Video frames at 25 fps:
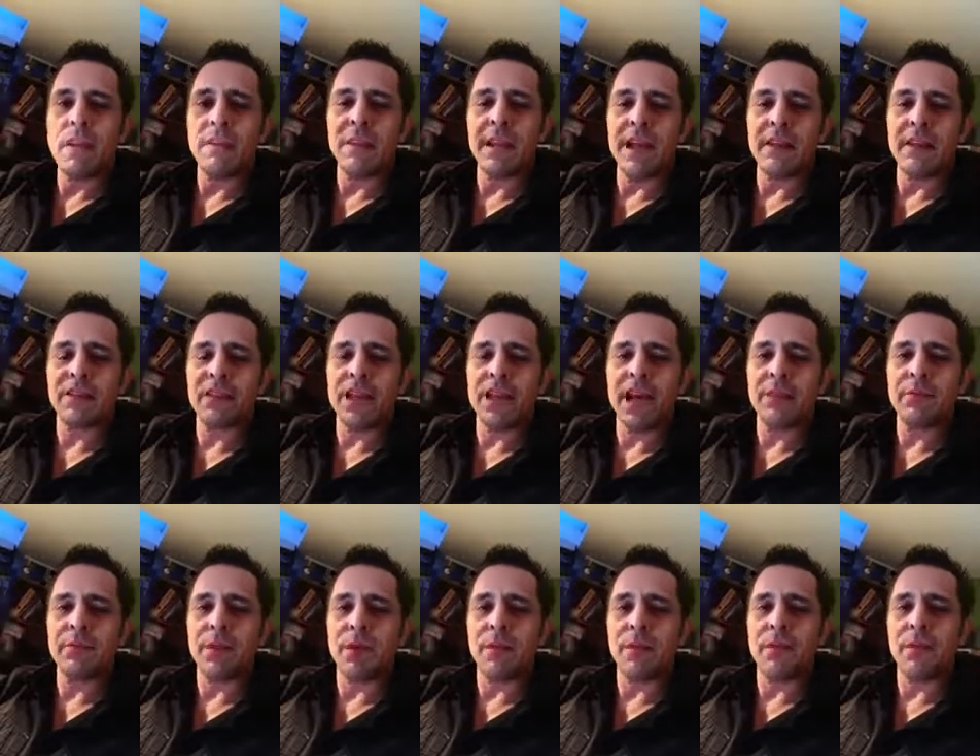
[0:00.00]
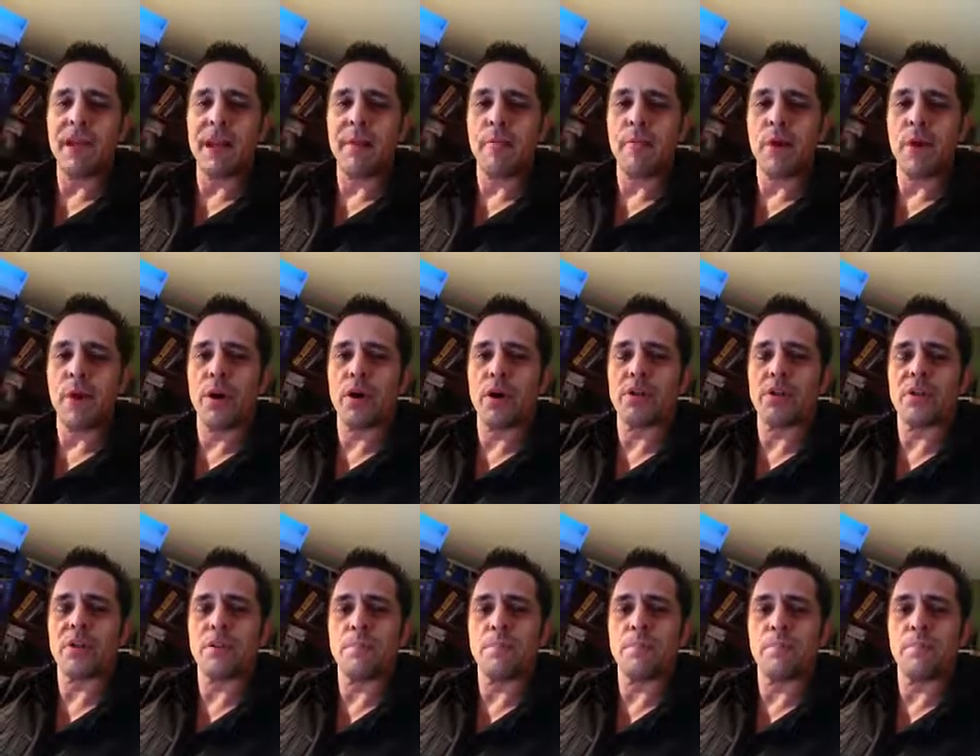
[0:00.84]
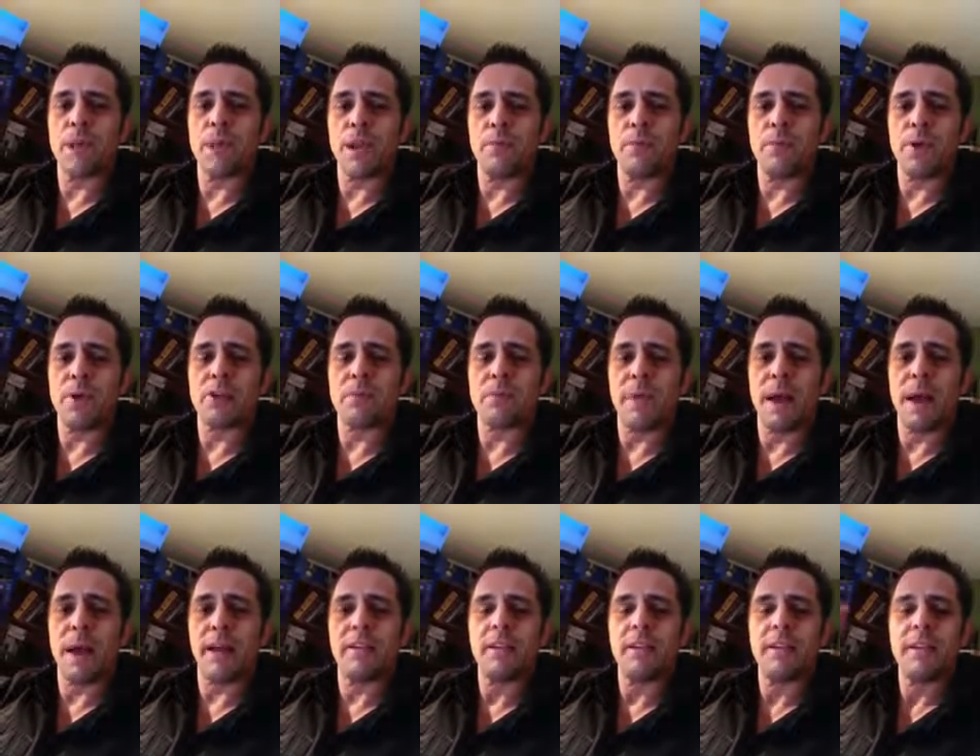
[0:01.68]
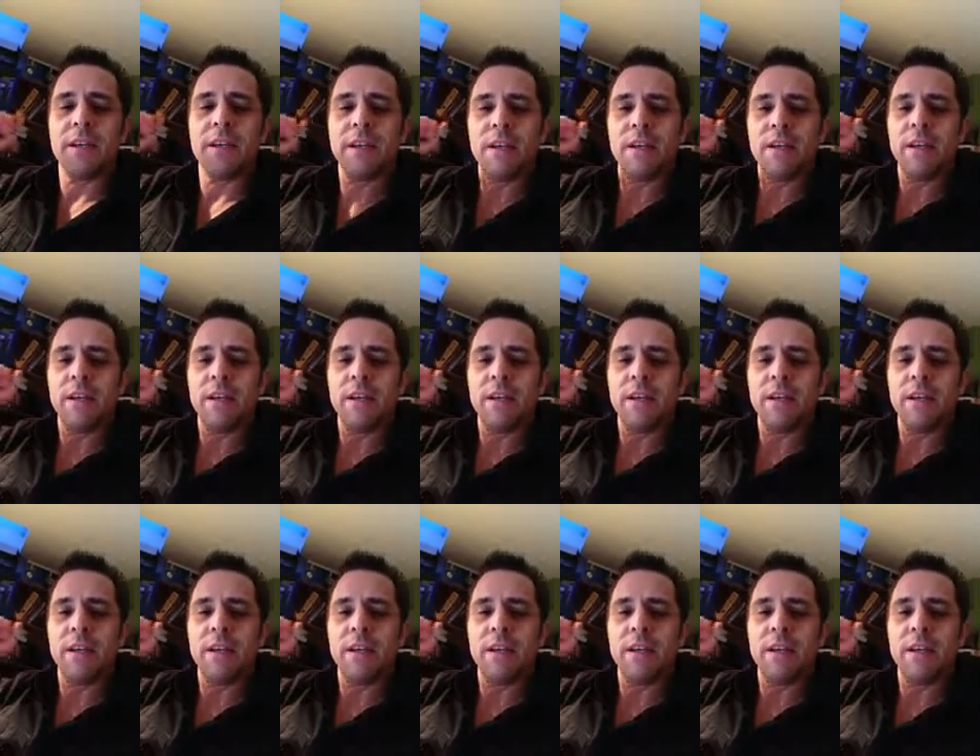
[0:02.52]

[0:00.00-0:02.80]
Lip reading: And downstairs we've got Dan Brooks band,